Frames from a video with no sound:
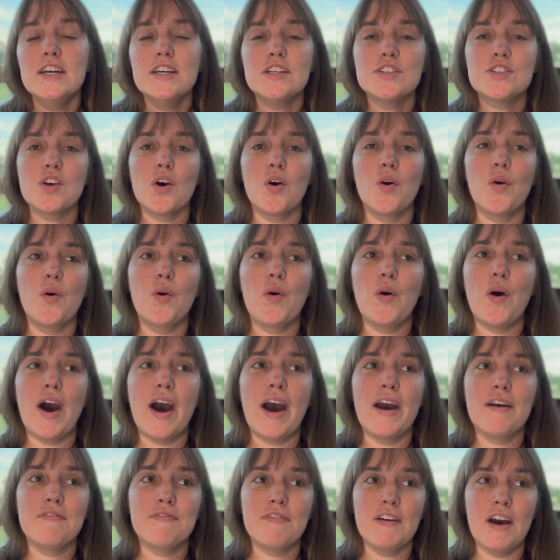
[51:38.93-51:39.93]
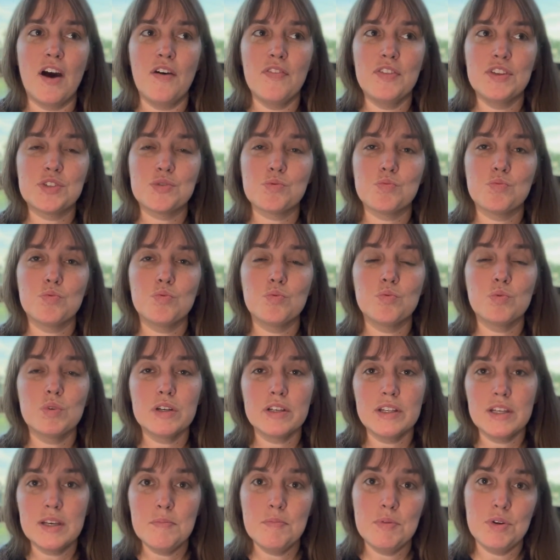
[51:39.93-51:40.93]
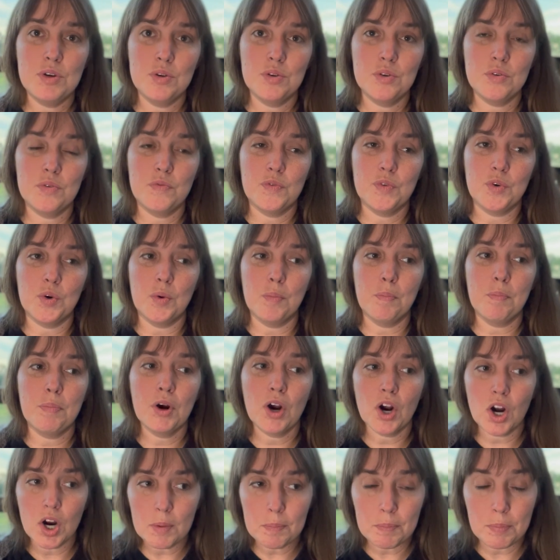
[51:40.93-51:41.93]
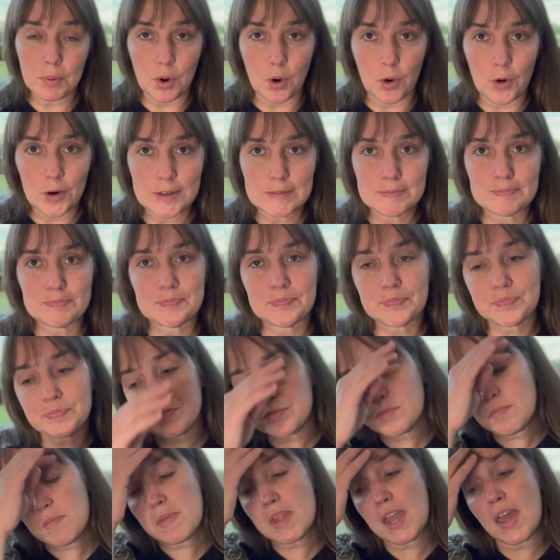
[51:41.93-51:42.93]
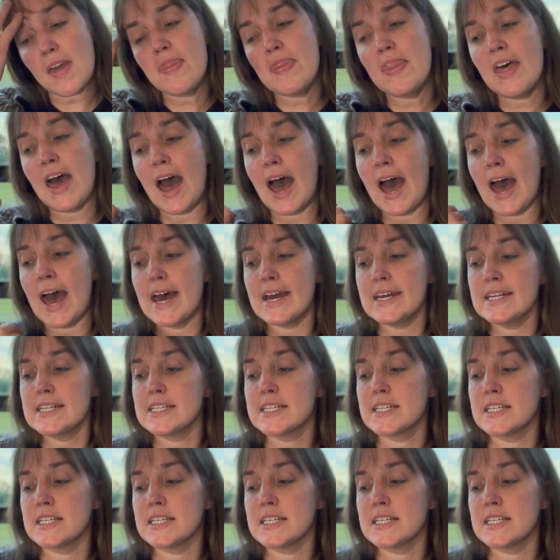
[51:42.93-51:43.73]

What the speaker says: So I found this really beautiful purple that,